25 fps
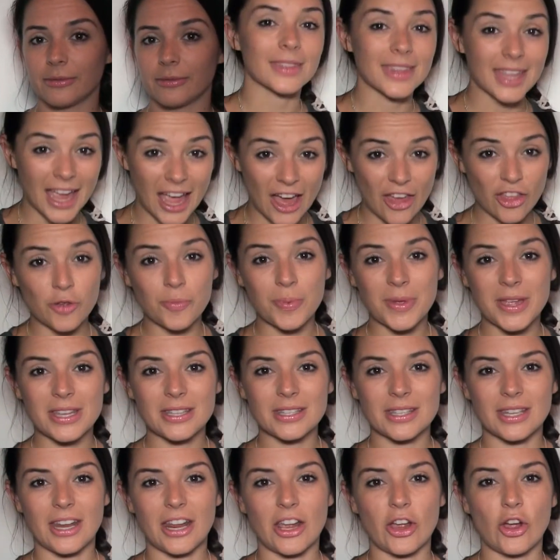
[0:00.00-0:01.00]
The other
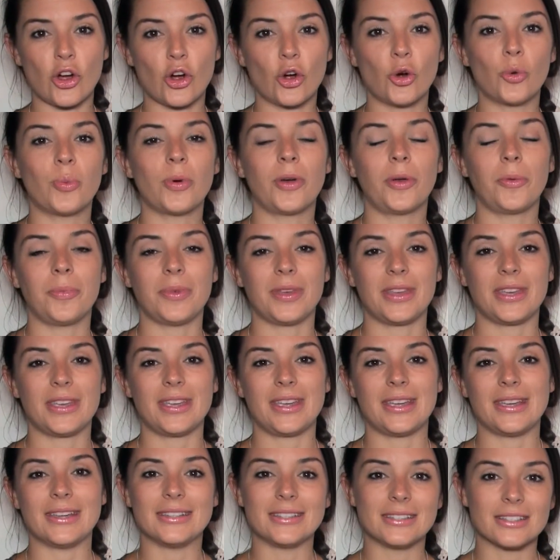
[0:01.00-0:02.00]
piece that I hope Wearable
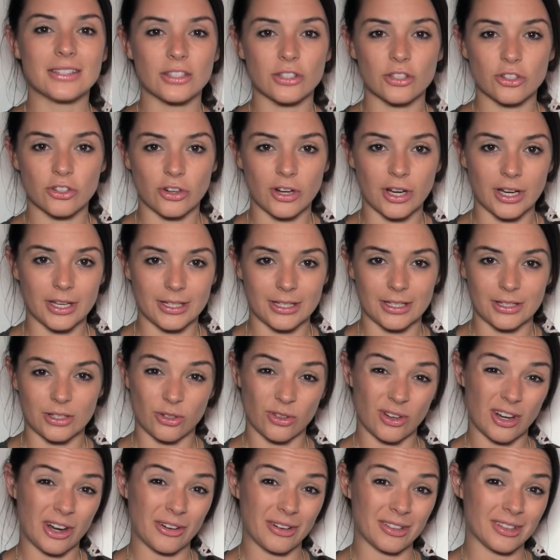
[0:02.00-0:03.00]
is trying to
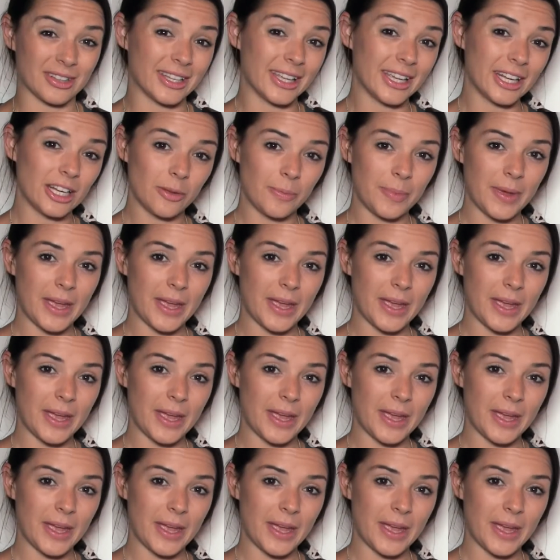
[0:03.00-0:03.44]
sort out a little